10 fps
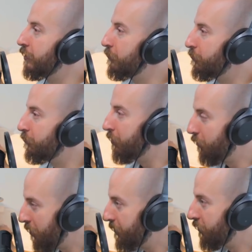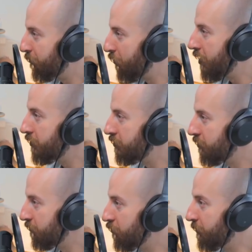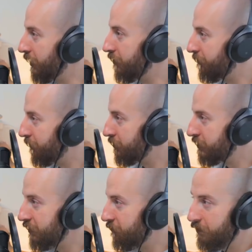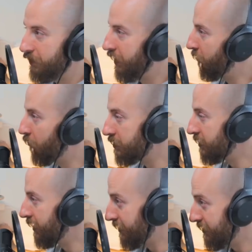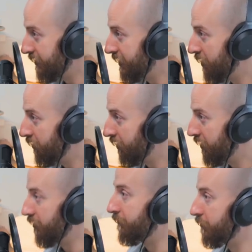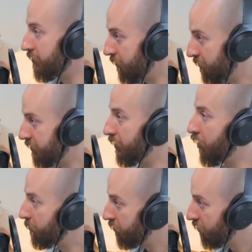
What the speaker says: But when we were brought into the room, like the first thing wasn't like sit down or anything. The first thing was like come